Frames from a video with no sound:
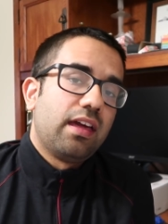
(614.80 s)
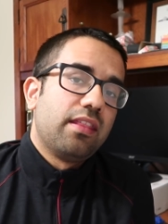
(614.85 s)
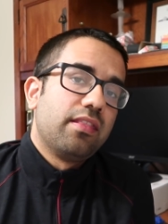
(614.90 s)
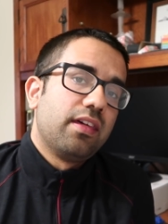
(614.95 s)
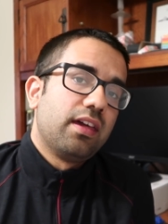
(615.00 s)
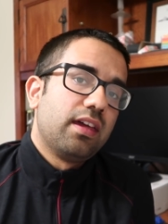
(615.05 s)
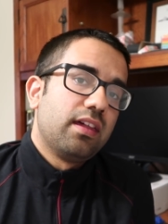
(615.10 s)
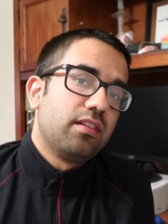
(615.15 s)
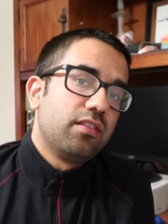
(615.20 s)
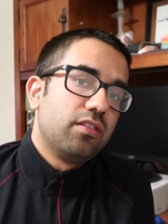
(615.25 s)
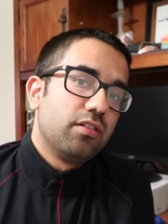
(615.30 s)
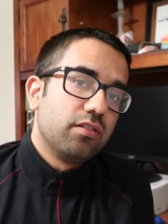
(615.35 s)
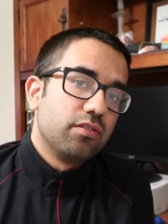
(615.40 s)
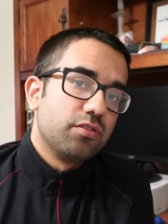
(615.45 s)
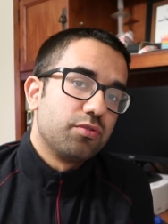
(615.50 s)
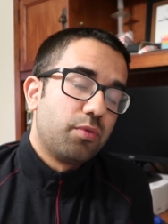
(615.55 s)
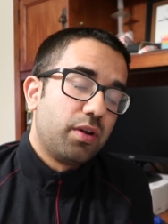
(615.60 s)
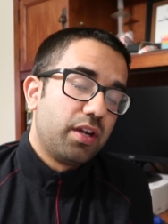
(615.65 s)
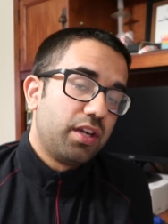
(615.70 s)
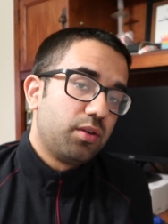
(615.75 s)
and then
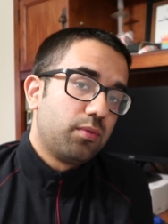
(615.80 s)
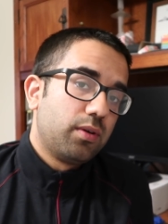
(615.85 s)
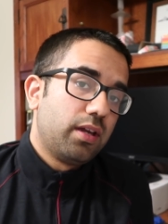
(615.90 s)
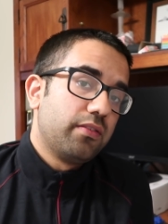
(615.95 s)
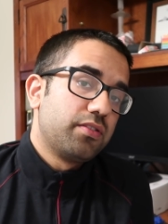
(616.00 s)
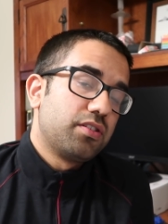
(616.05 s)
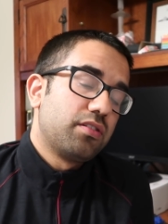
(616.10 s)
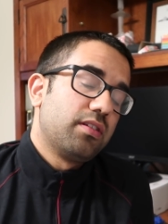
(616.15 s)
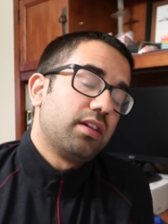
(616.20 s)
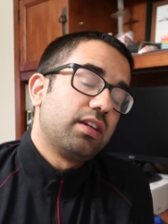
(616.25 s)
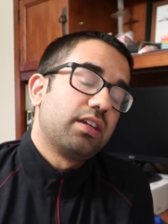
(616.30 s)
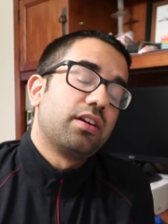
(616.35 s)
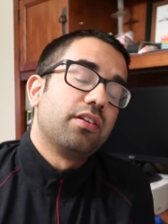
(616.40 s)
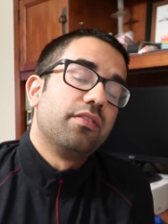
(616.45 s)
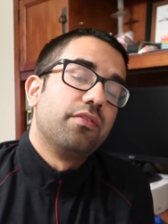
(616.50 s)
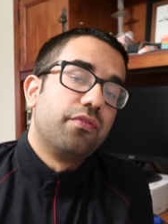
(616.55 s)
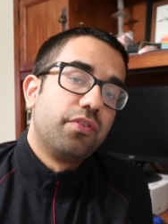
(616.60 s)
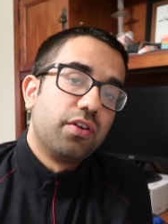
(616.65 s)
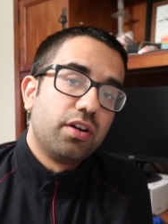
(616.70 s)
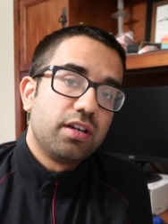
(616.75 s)
those radio waves are then
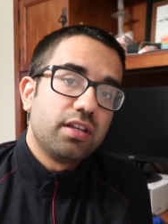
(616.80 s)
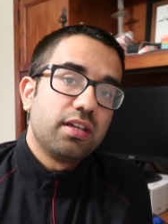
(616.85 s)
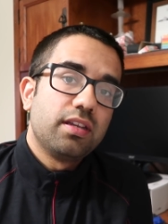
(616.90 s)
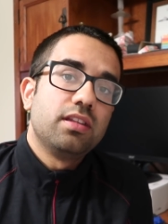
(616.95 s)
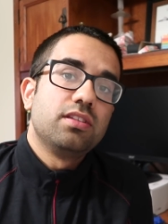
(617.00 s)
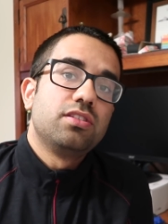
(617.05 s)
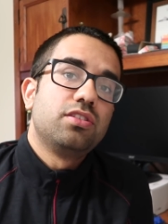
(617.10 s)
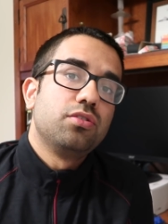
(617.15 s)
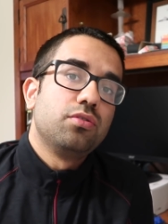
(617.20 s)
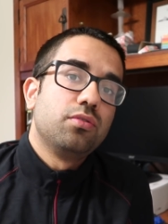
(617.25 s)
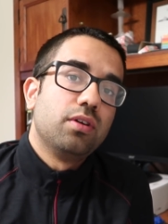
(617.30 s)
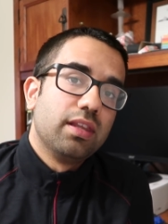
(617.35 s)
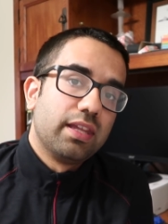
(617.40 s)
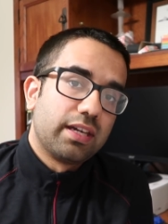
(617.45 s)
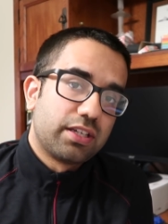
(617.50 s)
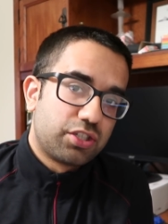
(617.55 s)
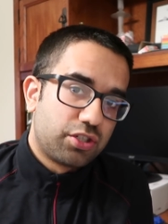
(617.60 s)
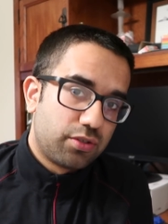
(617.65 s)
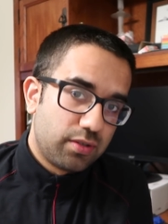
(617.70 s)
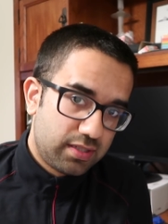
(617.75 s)
converted into
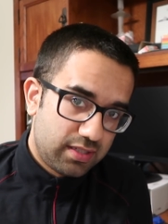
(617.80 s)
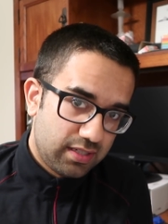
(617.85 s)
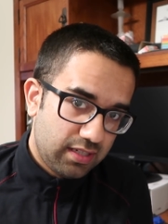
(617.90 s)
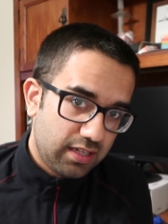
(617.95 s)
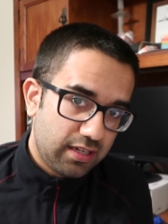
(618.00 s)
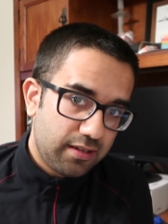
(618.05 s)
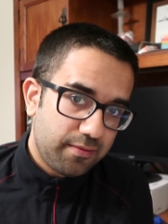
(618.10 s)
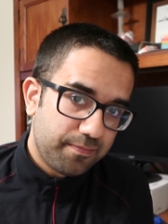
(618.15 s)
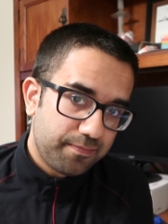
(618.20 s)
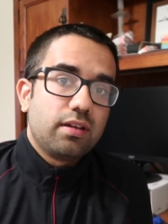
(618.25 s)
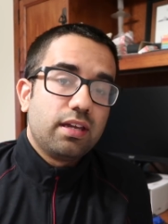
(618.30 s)
electricity.